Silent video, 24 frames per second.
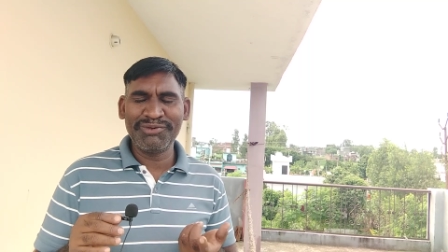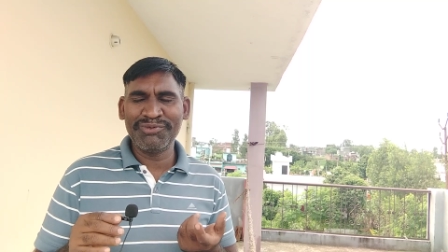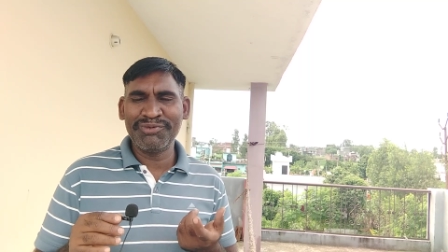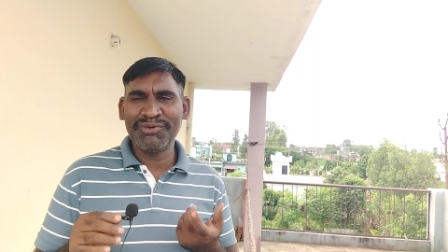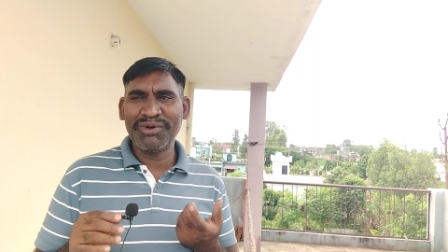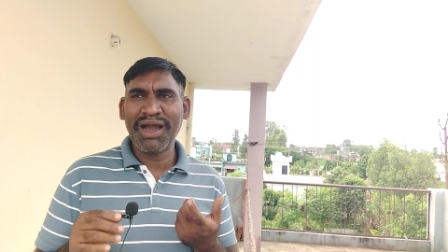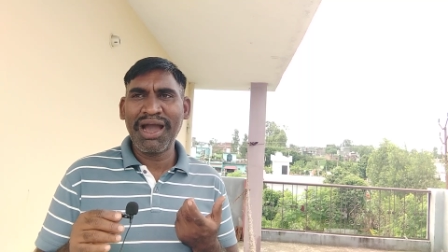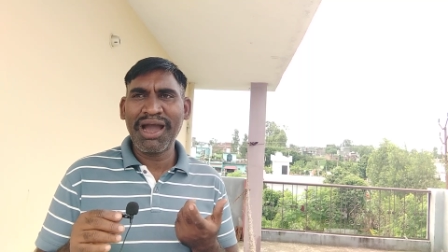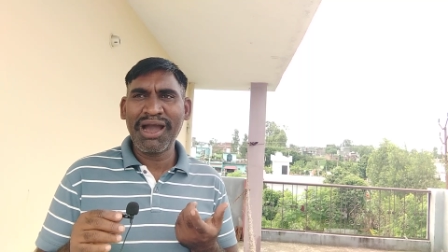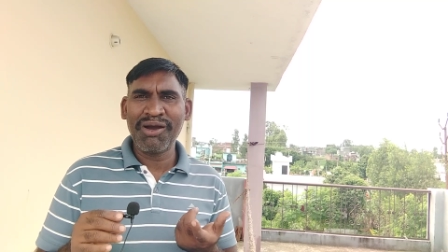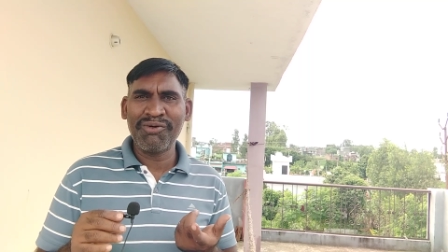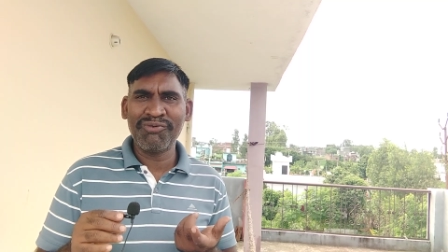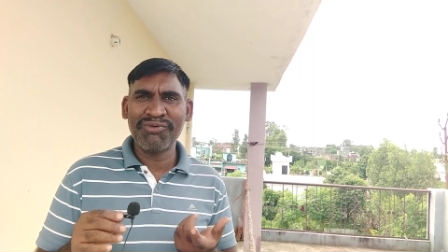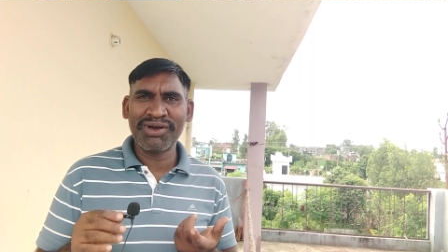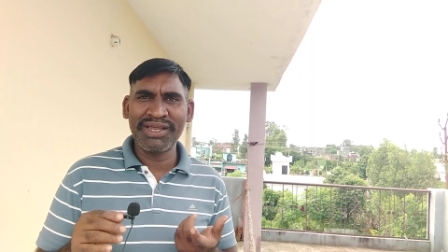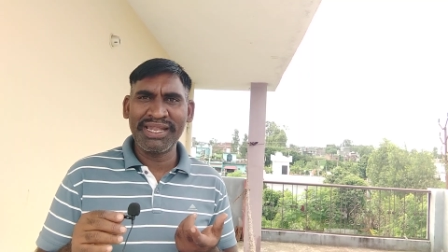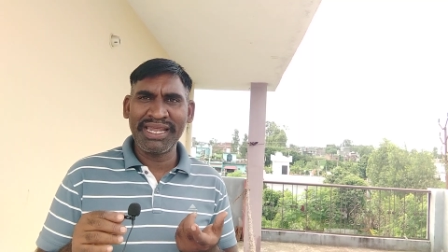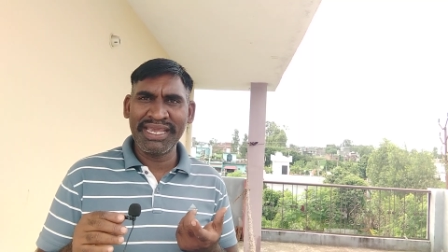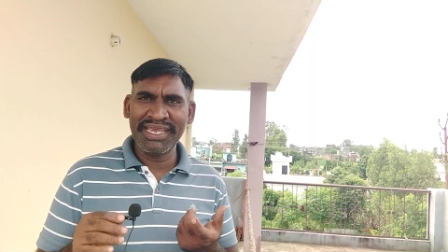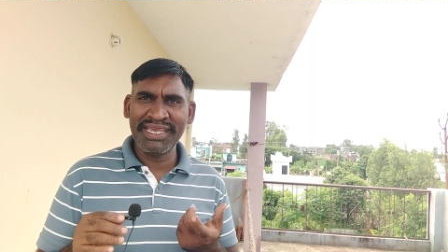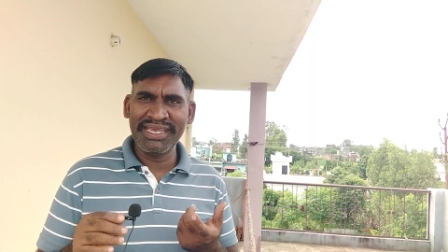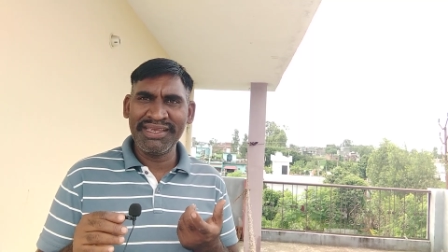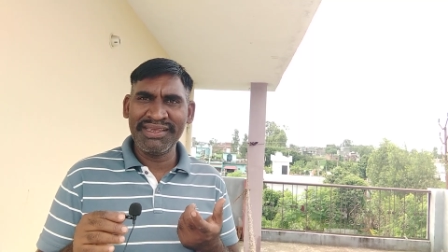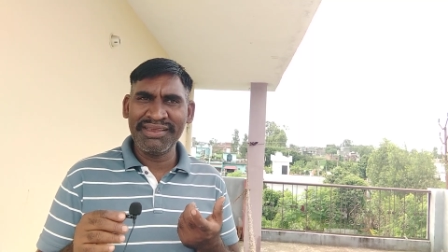to how
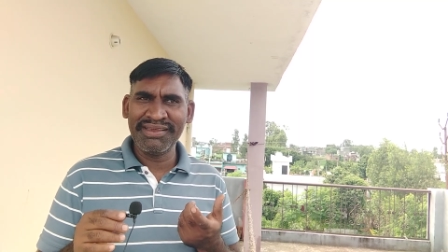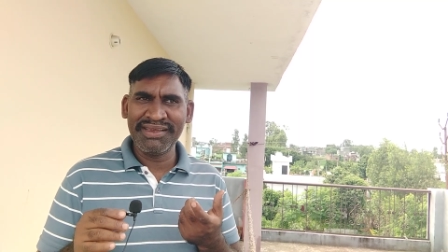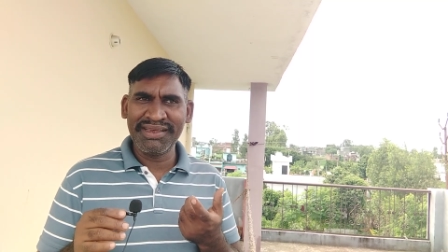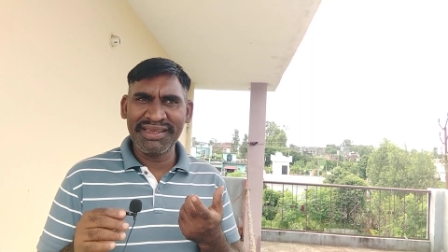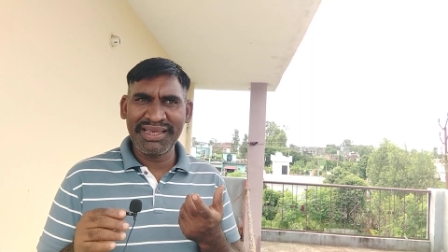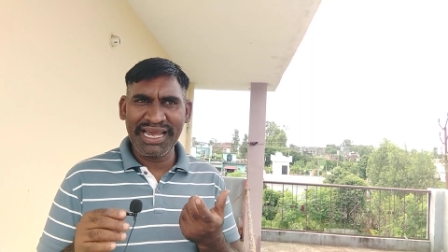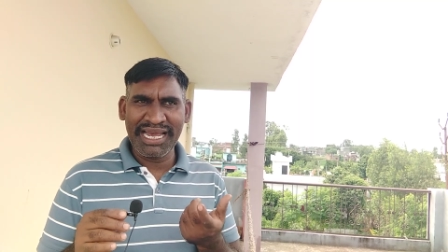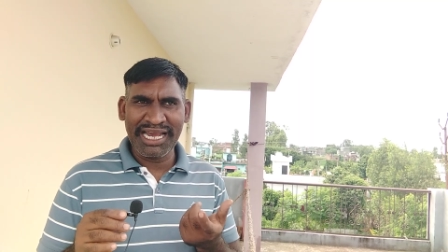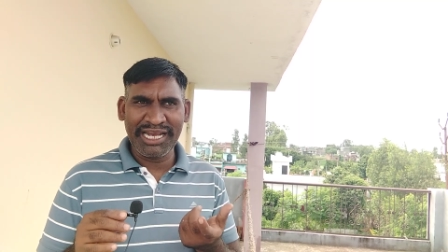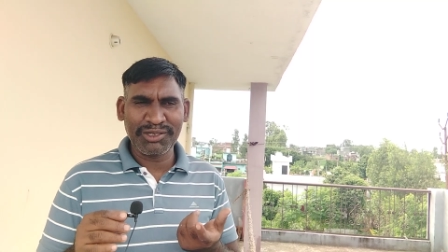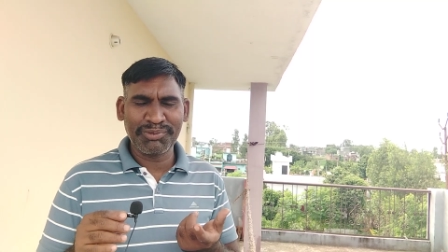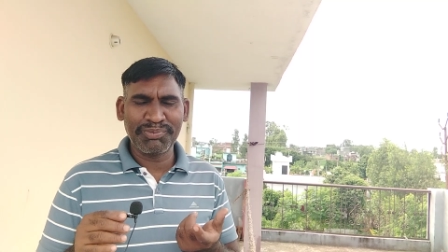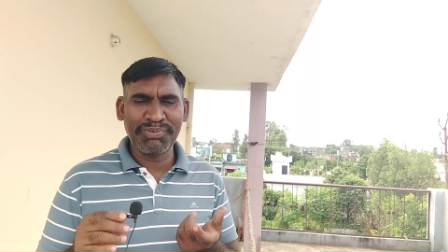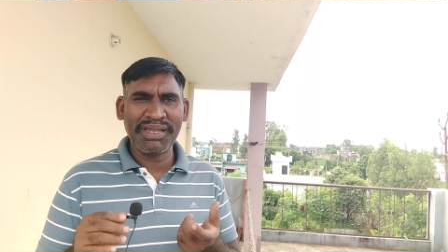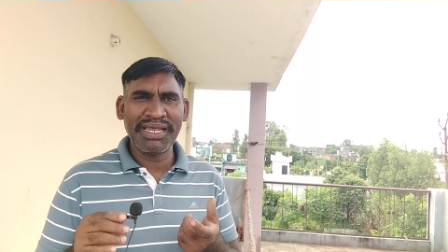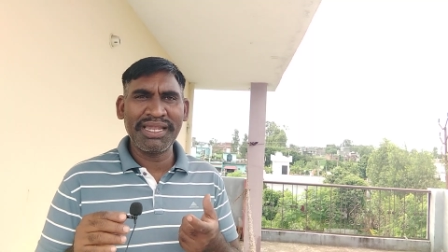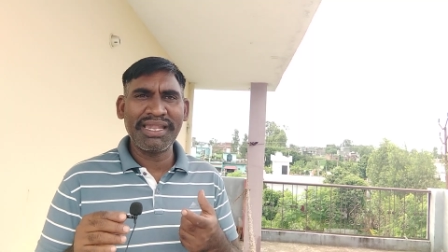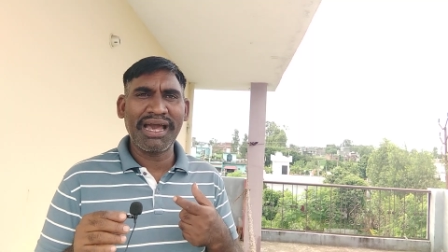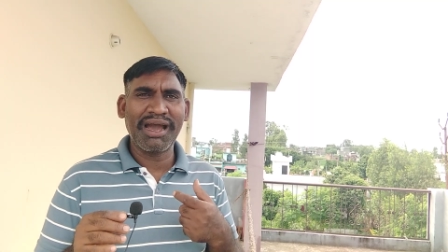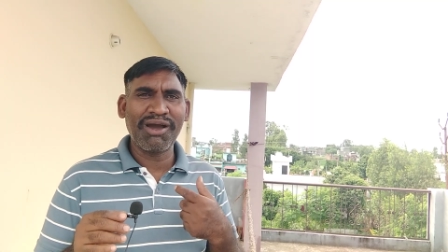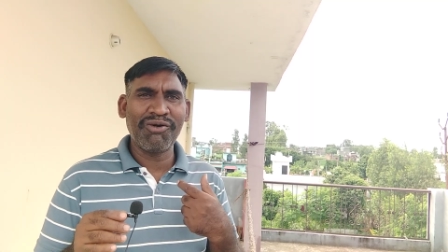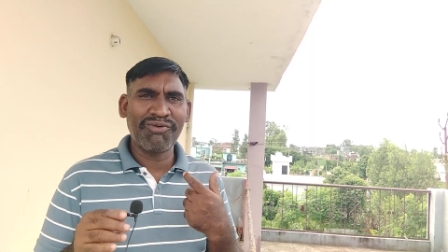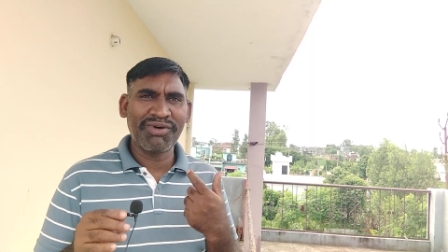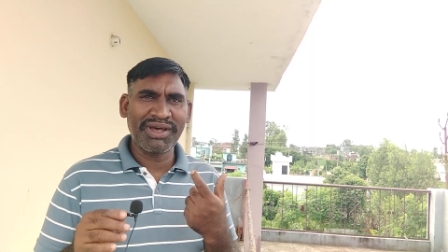can I uh,
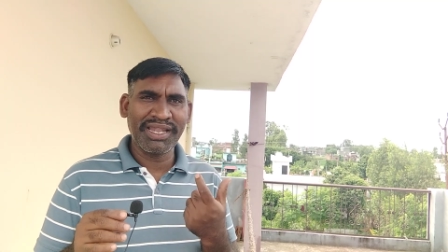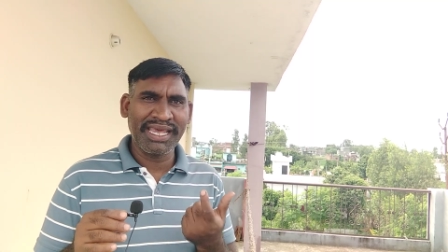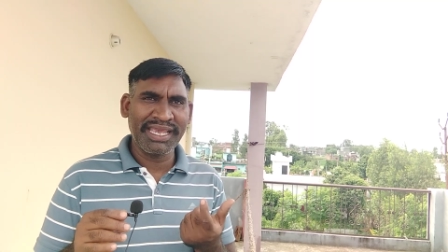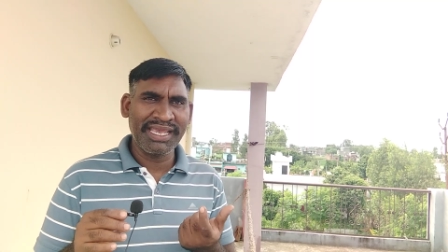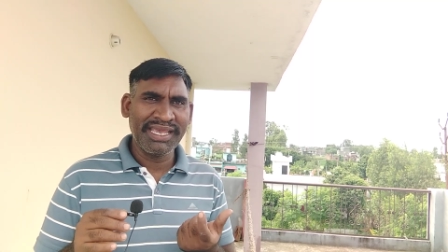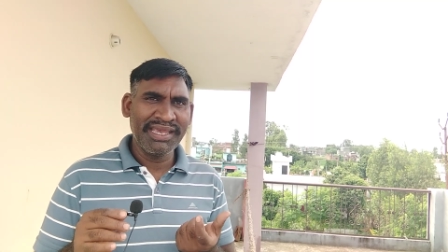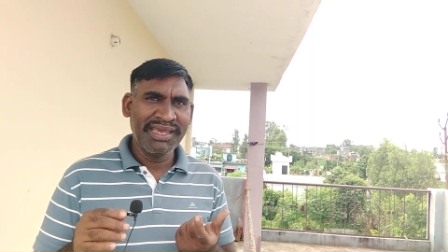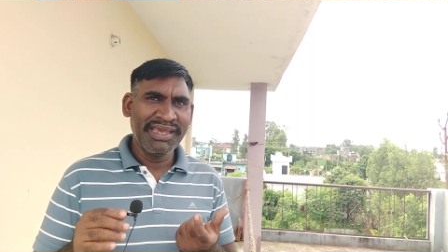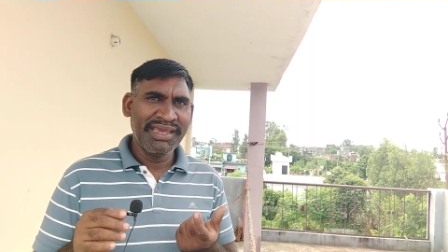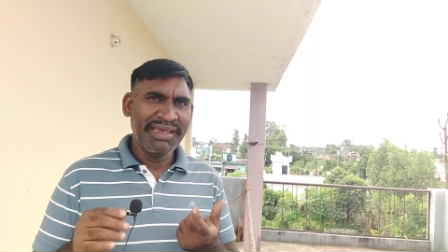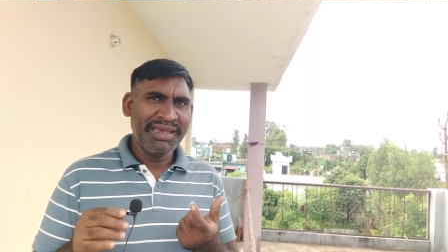explain, how can I